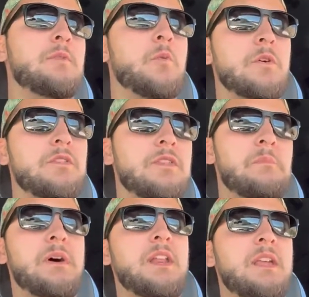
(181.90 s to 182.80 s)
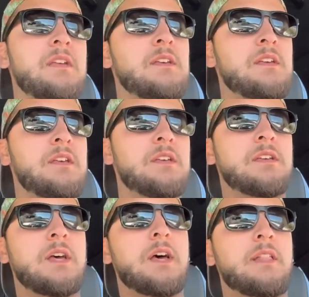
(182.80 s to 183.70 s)
worth the money?
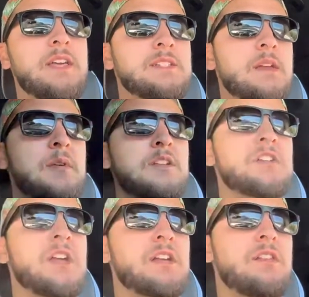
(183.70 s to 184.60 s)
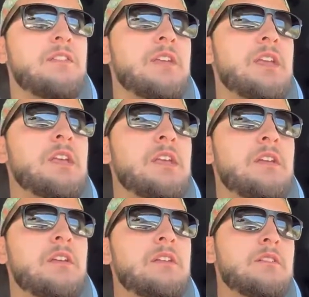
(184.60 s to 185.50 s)
Last time I checked, the
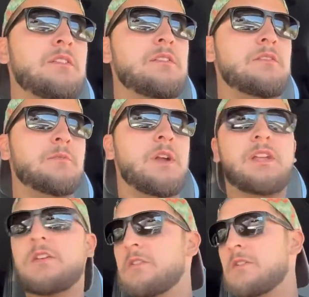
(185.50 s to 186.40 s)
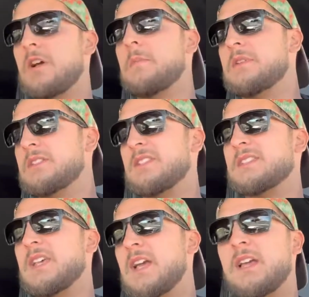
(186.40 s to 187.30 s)
regular Cummins is
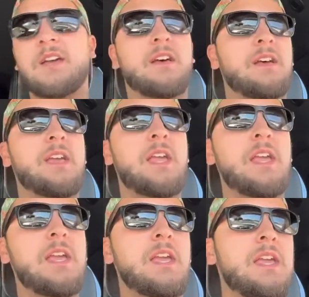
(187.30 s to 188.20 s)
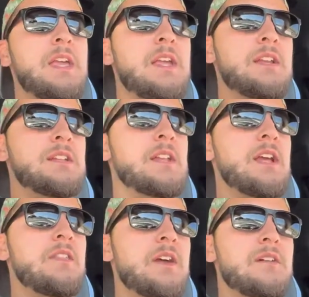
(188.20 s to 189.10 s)
like a $8,000 to
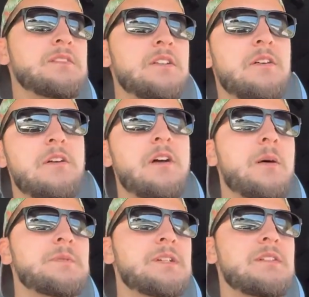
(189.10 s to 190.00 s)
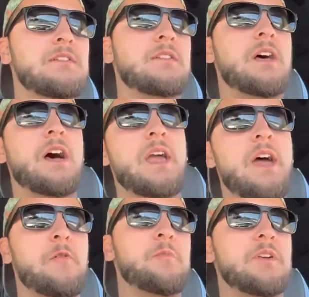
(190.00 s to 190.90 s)
$9,000 option. The high
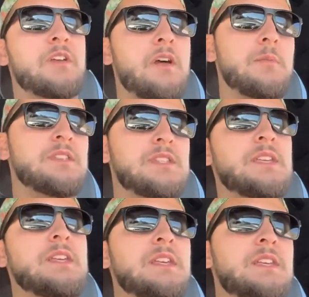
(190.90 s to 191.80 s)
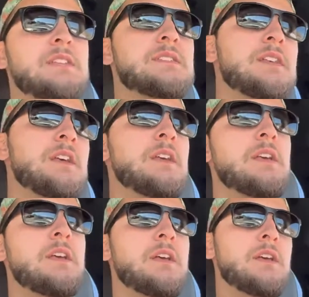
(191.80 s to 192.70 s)
output Cummins is
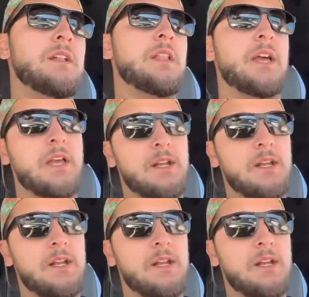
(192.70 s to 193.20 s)
like an